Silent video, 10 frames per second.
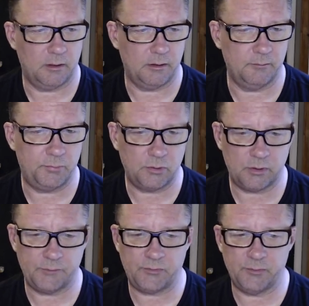
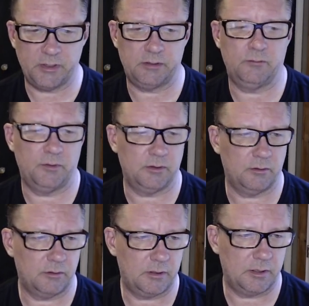important information when you're
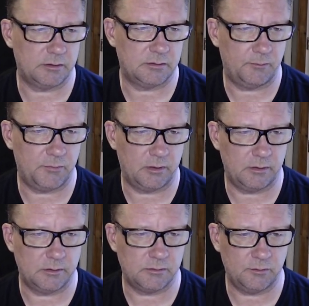looking at something.
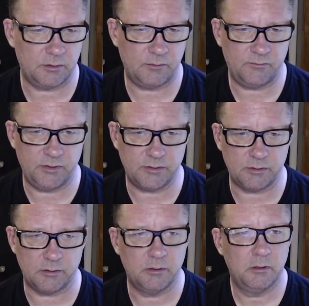It's a really good
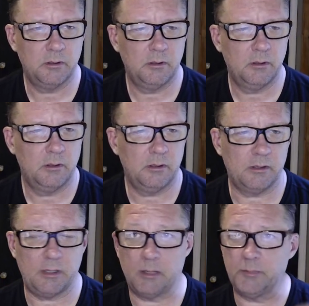feature the
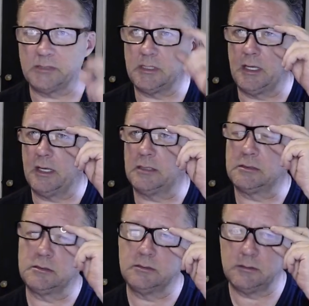Tadabase
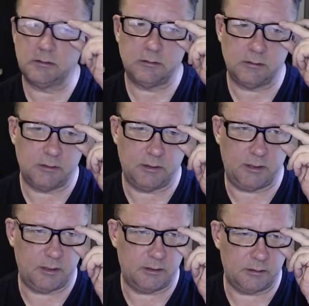has,
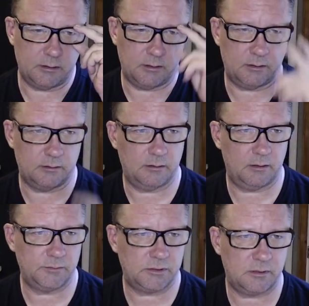and
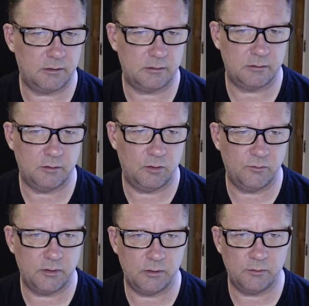I'm just going to go
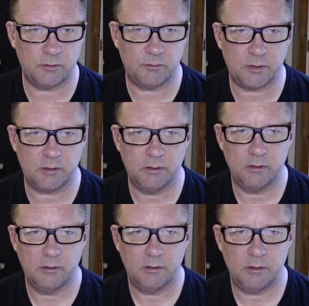over it here real quick
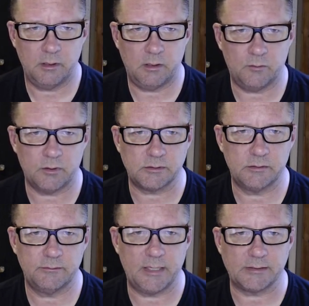and how it works.
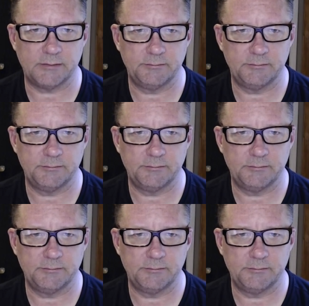Thanks.